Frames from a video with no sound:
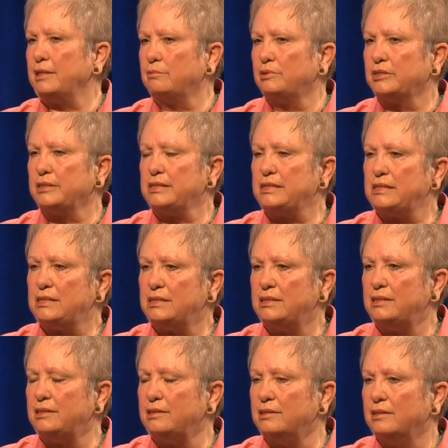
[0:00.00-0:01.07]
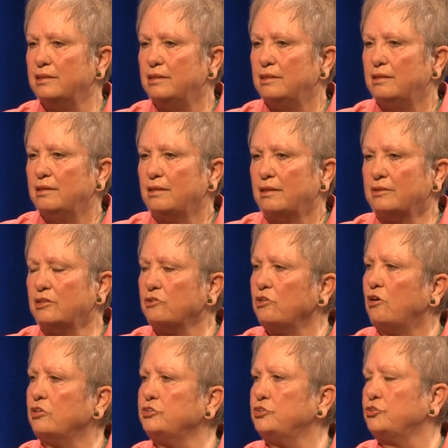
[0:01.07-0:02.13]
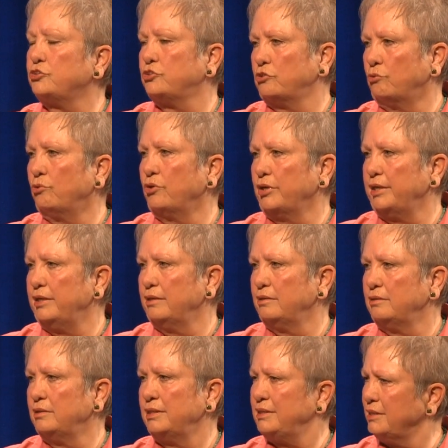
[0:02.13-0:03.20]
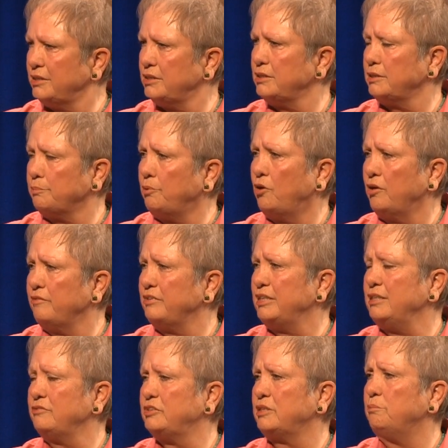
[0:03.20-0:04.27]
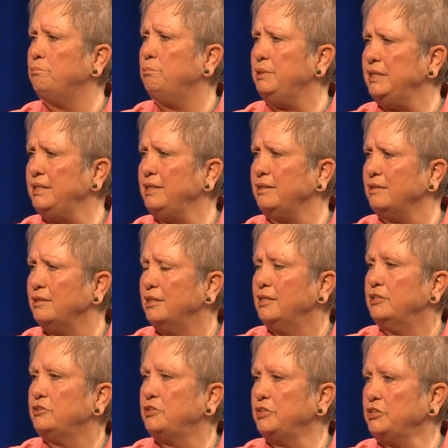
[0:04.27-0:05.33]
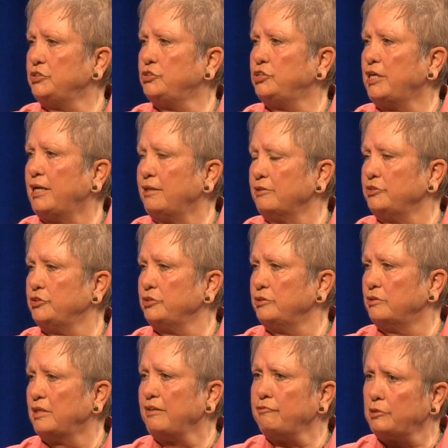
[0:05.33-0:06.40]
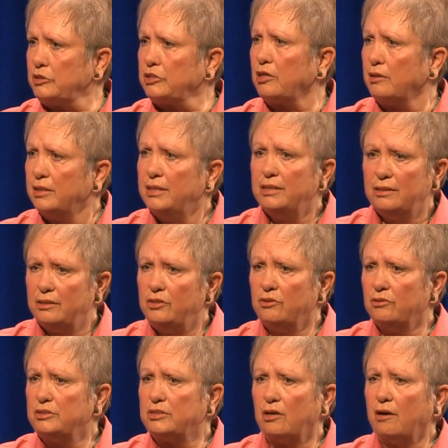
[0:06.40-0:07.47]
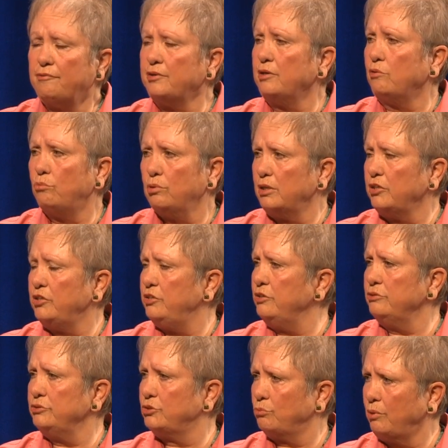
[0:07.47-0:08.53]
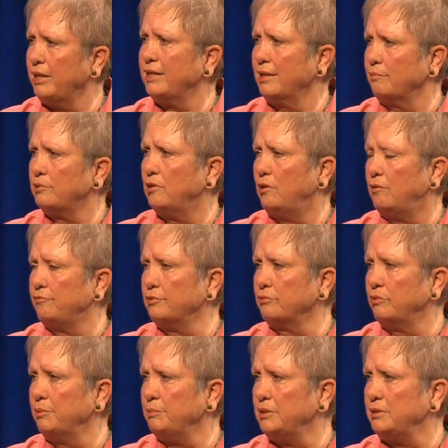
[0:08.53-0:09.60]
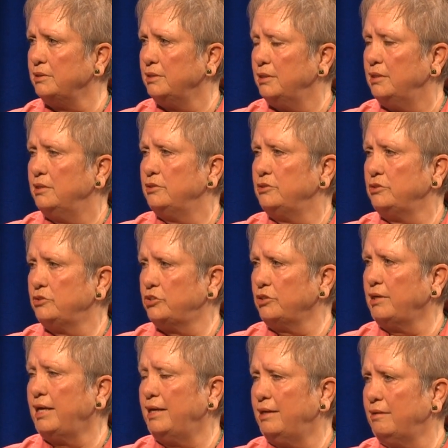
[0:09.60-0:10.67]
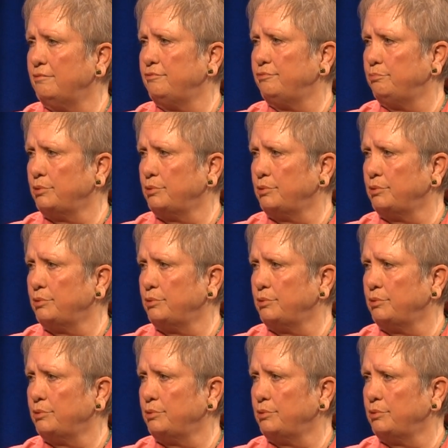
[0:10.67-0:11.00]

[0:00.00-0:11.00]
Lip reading: able to see the larger story, that this is a part of, to give some meaning to this challenge in their life. Because, it's often a huge wake-up call for women to have